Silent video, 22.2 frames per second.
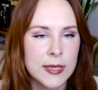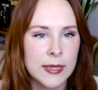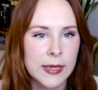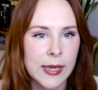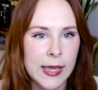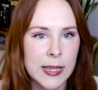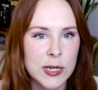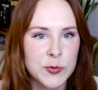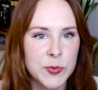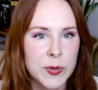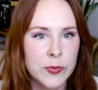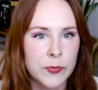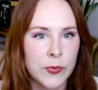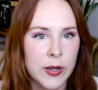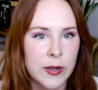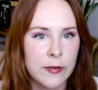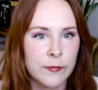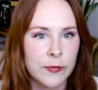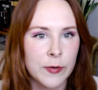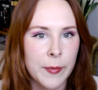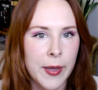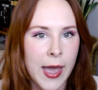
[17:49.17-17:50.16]
engagement ring
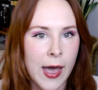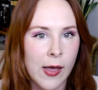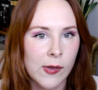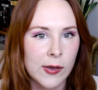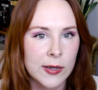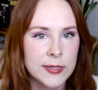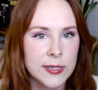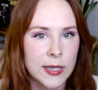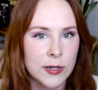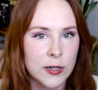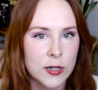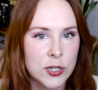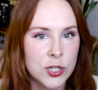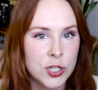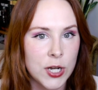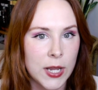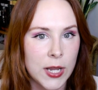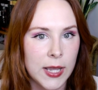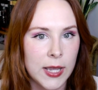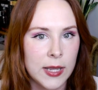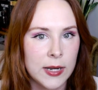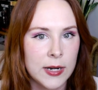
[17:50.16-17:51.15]
from Alex on her
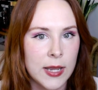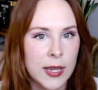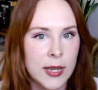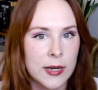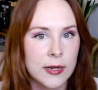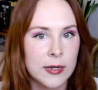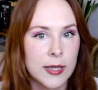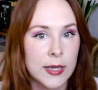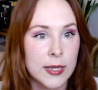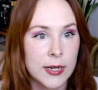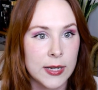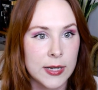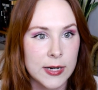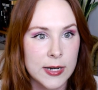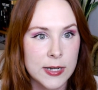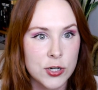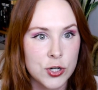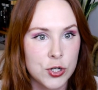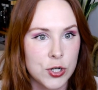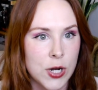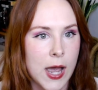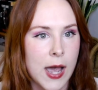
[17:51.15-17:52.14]
chain, and Gideon is
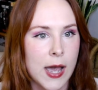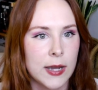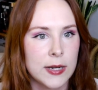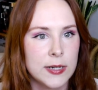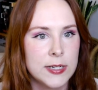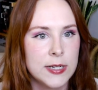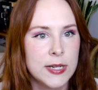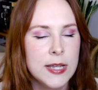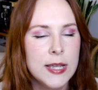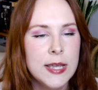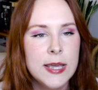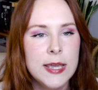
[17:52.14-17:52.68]
shocked.